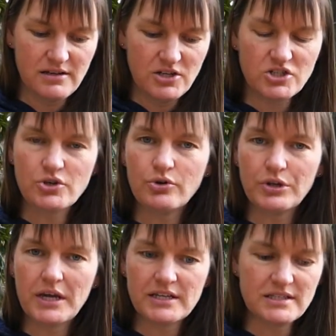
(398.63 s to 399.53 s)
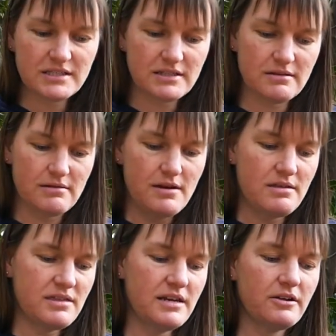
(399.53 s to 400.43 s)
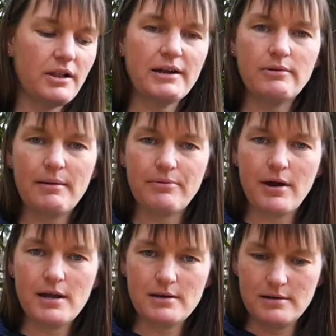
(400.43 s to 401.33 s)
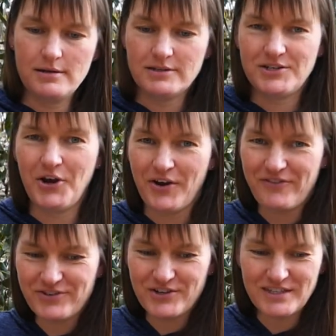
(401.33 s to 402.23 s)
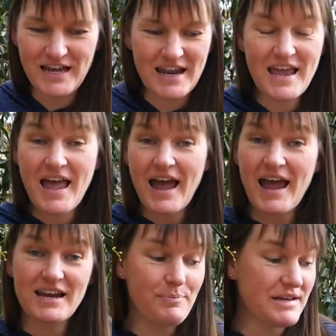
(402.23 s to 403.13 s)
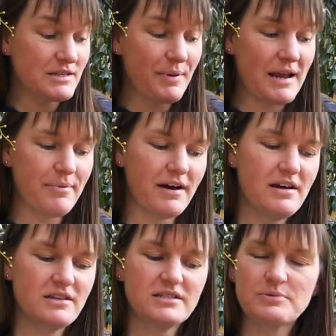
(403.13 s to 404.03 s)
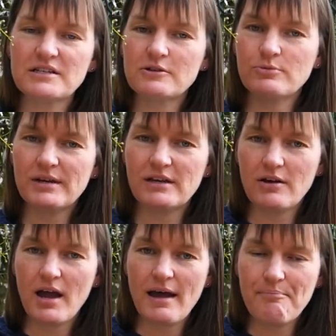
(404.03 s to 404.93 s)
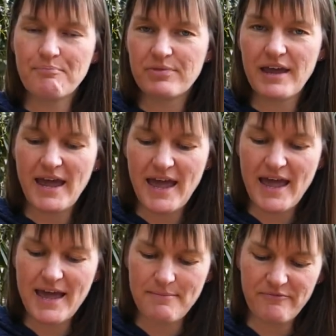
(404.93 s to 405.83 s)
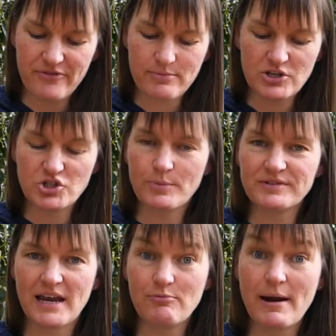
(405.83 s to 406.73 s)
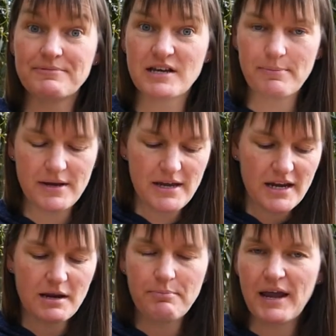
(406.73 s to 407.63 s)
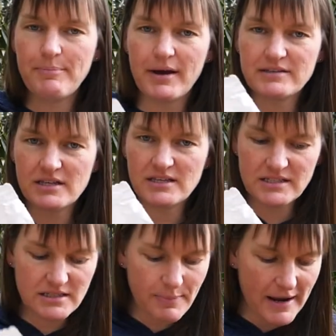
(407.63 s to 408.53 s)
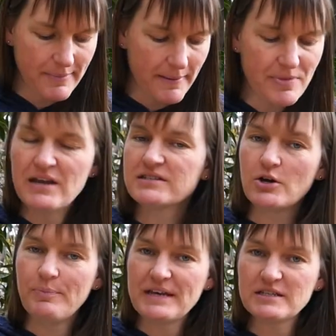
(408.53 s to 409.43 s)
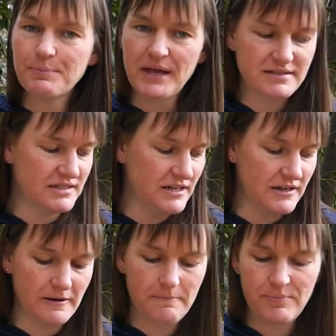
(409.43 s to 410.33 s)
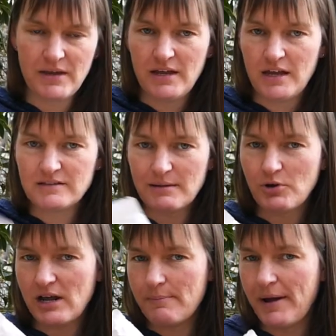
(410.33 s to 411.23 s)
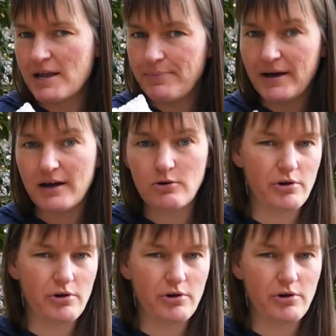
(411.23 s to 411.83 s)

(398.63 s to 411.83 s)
surely it's thin Glad Wrap, right? So I've chosen that. And a piece of paper. This was a little bit, the ham from the shops came wrapped up in paper. So this is the paper. So a piece of plastic, some kind of paper or